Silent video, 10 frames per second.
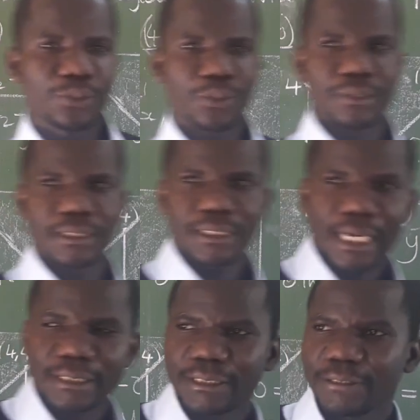to
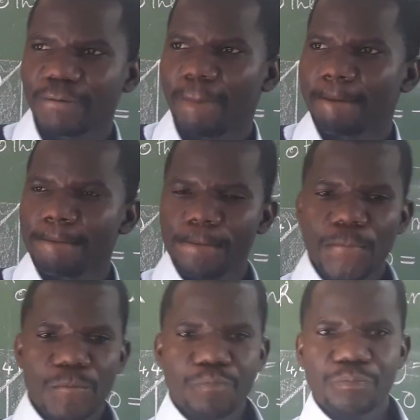construct.
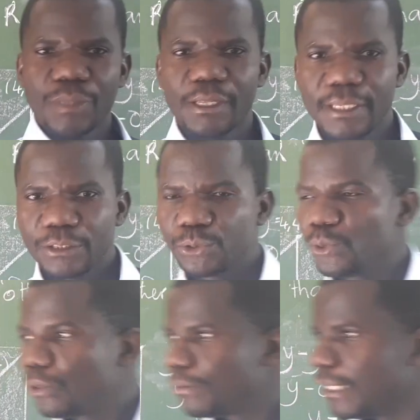The
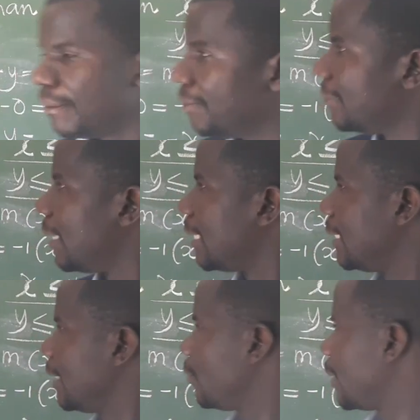2 of them, and
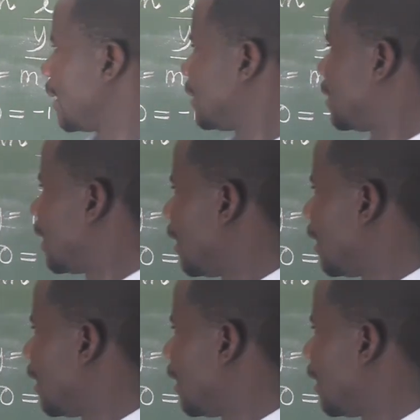then you get